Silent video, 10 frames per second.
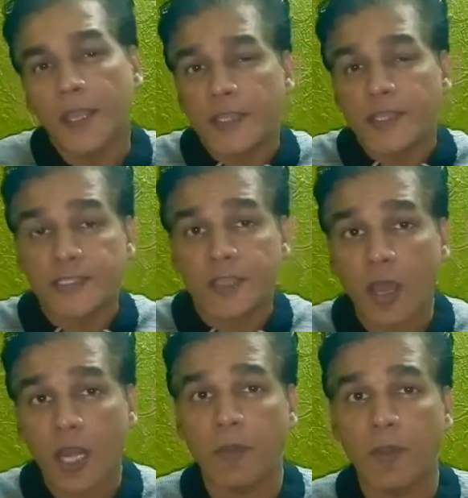It is
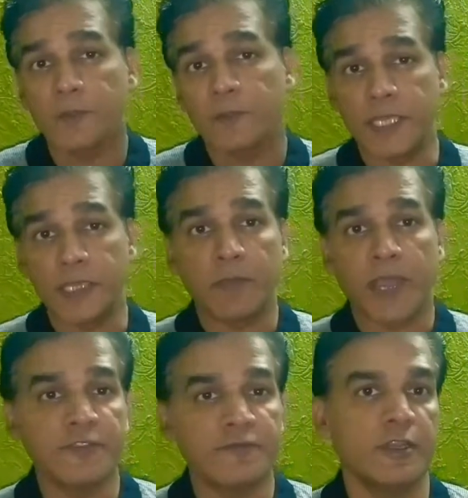all about being
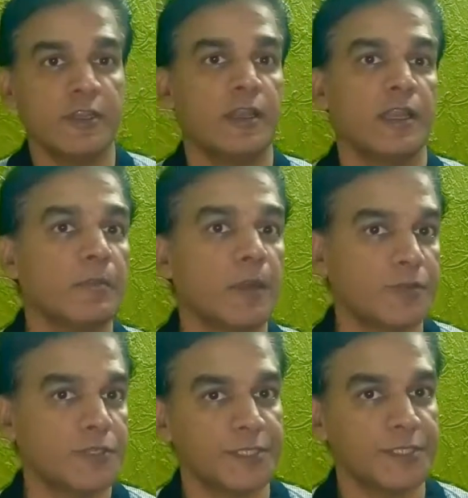mindful about
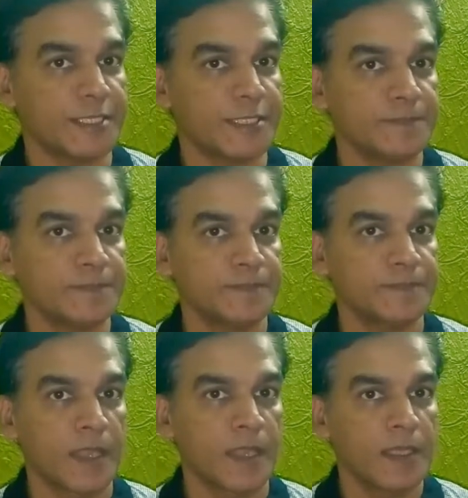your data.
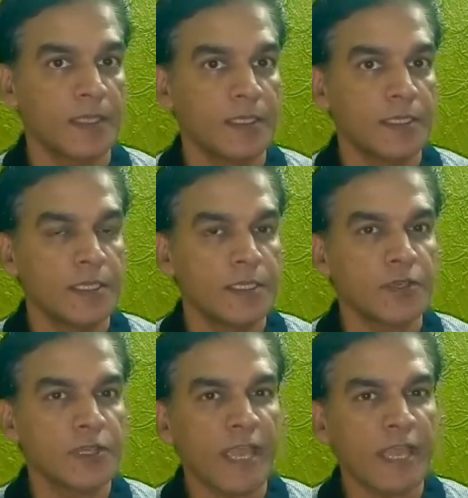So
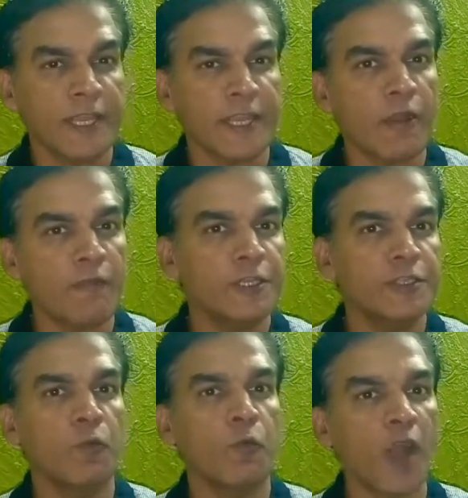if I can offer
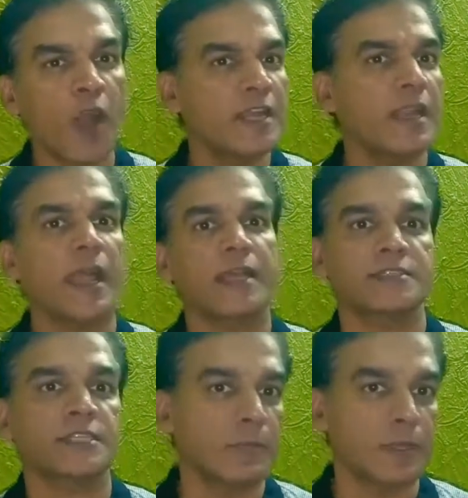you one
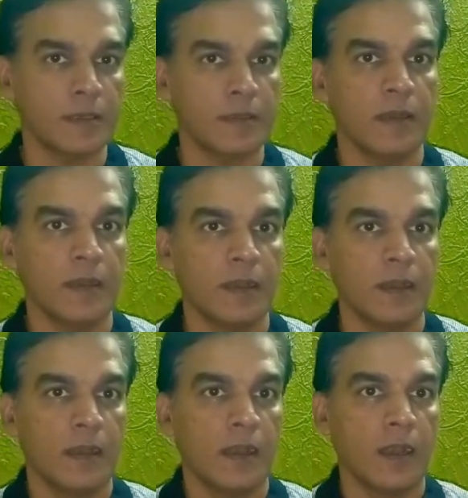actionable
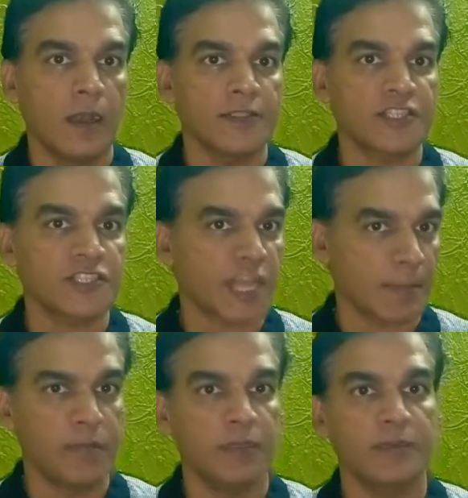
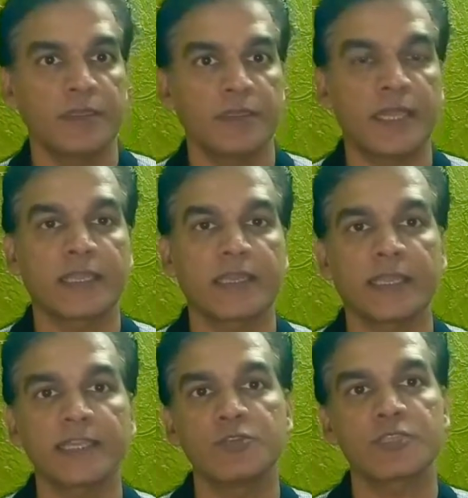step that can
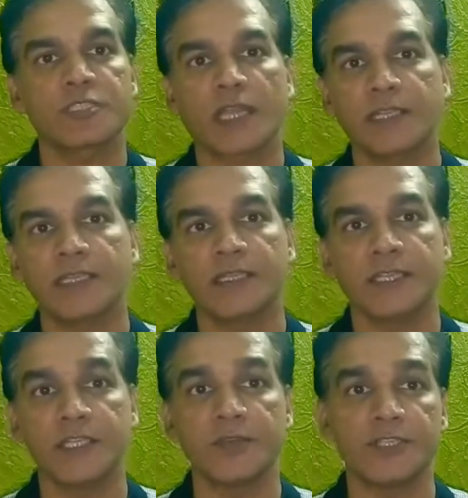get you started
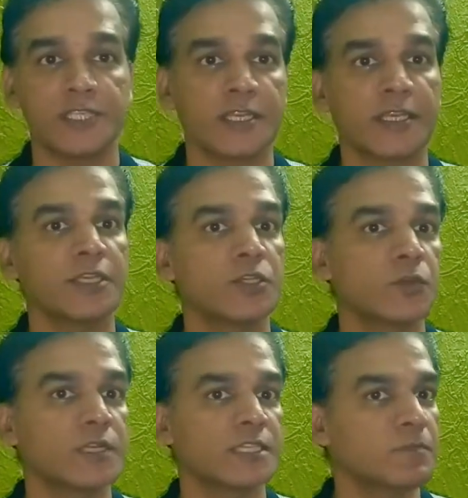in your journey
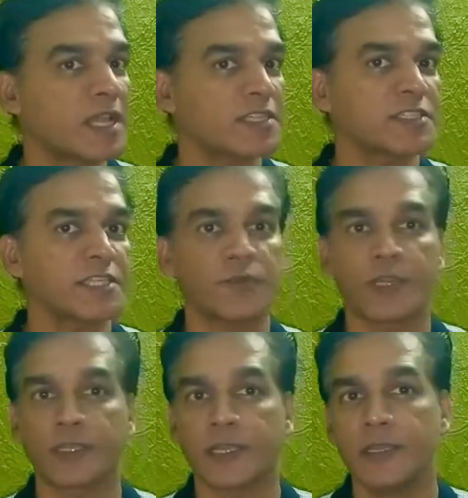towards mastering your
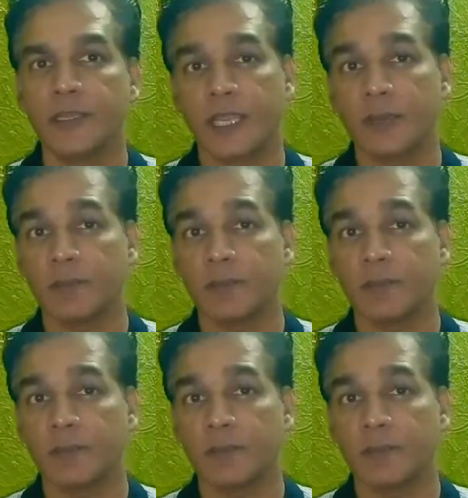data and